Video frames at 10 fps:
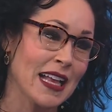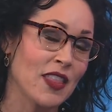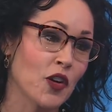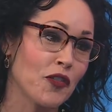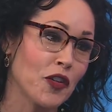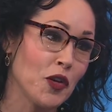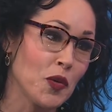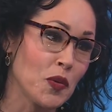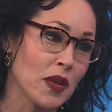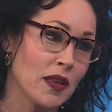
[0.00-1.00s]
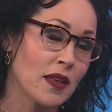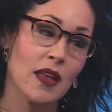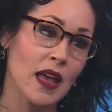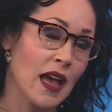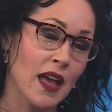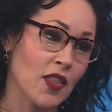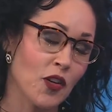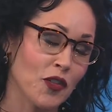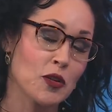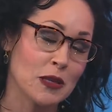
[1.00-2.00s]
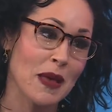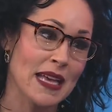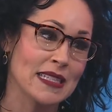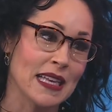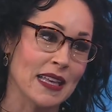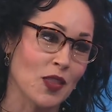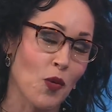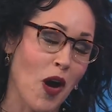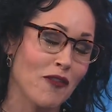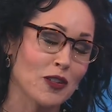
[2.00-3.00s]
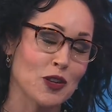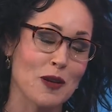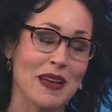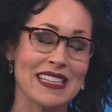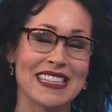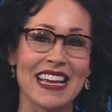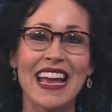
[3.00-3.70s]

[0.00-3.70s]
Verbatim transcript: And their food. Oh yeah. Their food's amazing. The waffles are amazing.